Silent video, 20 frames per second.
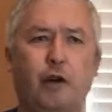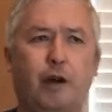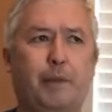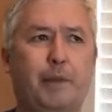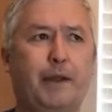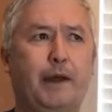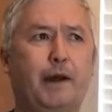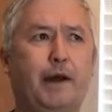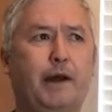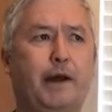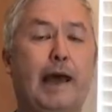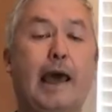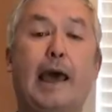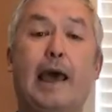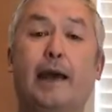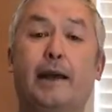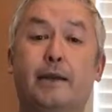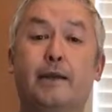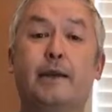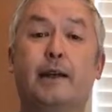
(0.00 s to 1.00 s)
on the
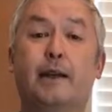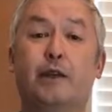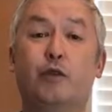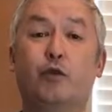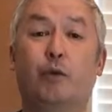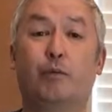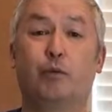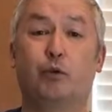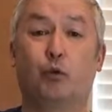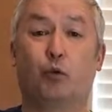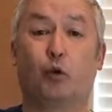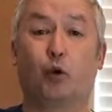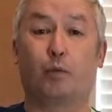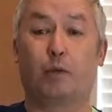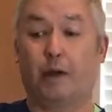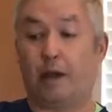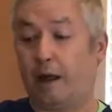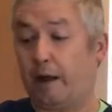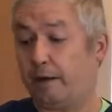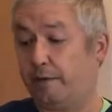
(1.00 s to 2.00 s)
egg tends to absorb a
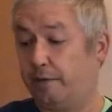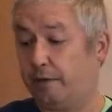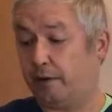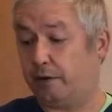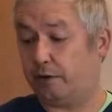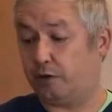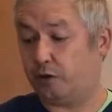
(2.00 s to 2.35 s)
lot of the